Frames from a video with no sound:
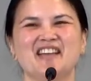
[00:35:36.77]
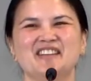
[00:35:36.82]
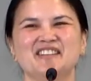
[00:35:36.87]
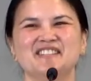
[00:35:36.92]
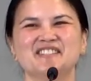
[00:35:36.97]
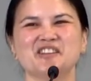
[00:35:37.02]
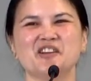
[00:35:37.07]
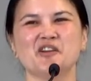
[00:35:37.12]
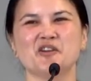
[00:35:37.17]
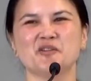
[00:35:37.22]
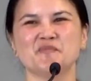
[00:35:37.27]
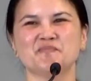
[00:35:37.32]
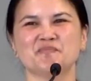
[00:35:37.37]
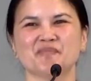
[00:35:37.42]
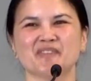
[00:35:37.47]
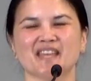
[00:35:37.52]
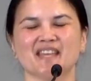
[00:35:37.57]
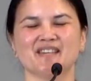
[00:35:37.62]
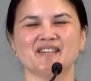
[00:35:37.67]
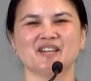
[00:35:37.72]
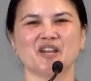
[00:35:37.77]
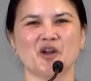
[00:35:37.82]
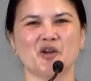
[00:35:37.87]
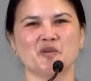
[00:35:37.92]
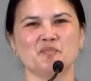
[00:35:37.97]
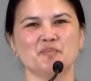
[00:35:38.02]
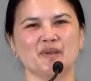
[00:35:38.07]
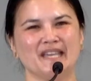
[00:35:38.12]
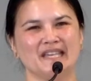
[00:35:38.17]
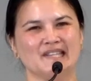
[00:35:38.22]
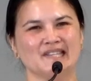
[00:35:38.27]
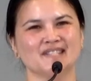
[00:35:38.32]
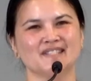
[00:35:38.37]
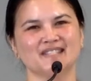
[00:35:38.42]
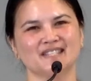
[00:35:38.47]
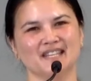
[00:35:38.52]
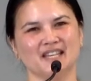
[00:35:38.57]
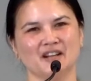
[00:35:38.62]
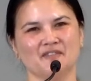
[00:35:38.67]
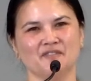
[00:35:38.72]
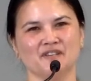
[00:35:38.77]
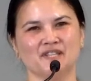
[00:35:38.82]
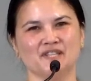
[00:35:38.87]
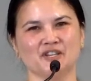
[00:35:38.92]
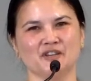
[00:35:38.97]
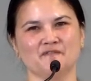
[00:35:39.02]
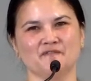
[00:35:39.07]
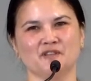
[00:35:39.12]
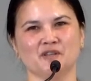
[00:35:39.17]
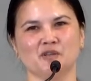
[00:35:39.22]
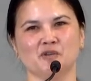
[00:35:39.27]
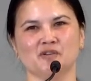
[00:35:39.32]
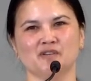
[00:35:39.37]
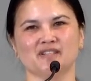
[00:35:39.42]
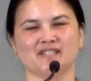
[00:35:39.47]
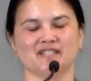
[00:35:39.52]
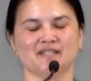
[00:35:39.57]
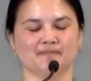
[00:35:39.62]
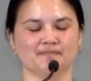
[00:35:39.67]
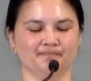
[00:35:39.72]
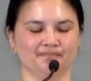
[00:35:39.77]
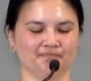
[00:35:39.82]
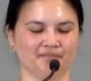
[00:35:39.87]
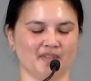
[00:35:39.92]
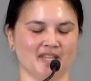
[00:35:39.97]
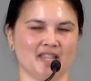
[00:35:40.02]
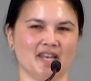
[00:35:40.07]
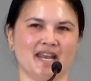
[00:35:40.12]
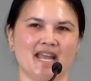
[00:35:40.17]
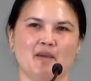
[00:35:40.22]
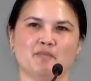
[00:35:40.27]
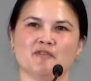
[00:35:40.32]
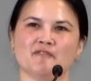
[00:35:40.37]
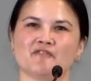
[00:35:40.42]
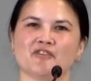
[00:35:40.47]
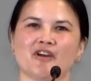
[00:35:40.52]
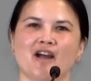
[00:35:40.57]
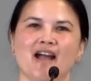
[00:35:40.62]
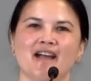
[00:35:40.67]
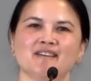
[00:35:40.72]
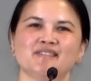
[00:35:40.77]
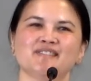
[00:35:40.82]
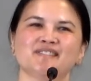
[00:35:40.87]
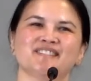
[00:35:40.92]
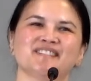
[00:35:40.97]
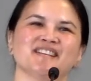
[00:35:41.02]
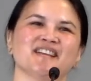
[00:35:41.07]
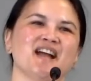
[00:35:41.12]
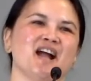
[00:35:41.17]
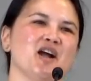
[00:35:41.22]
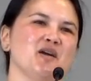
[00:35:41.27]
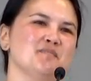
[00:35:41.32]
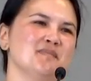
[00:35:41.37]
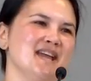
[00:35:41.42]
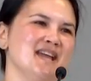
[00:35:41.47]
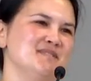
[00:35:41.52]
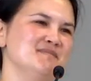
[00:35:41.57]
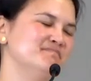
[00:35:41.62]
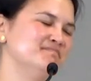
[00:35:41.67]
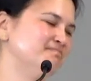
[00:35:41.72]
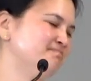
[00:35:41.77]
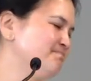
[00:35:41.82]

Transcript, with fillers: So go in peace, love and serve the Lord. In the name of Christ, Amen.